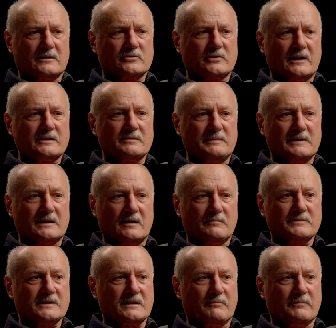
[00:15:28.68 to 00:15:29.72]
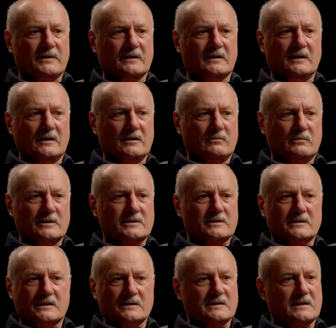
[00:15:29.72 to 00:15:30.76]
trying to become something
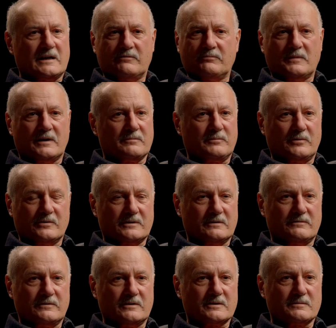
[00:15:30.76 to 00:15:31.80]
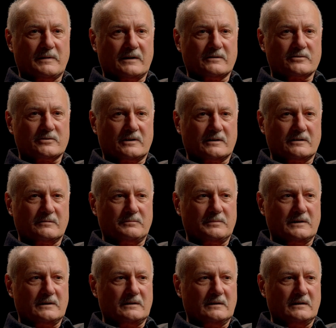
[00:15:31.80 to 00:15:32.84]
which doesn't have my point of view. It's about trying to
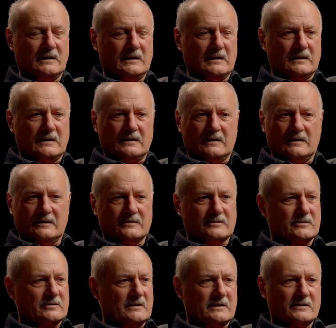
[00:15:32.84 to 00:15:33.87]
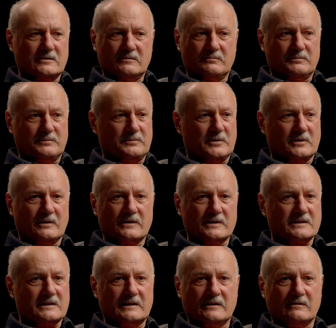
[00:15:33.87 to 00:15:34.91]
be, uh, trying to put on the
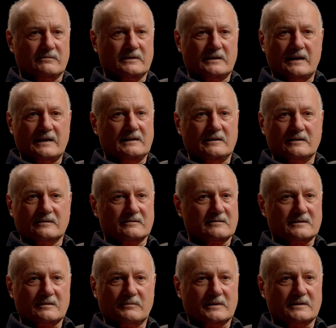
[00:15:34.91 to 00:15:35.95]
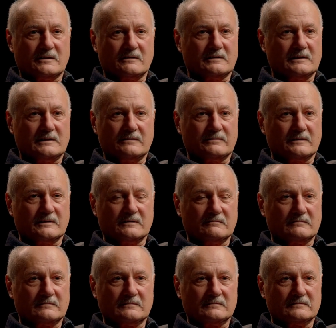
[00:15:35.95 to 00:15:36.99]
skin of an alien, something totally different.
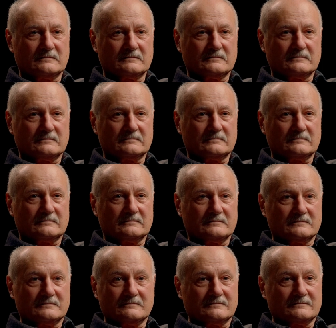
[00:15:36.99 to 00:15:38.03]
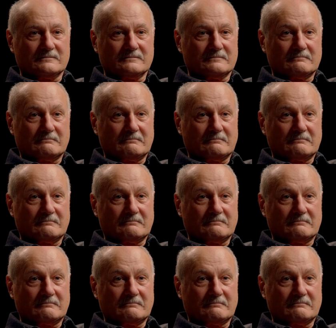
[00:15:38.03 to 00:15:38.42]
Okay.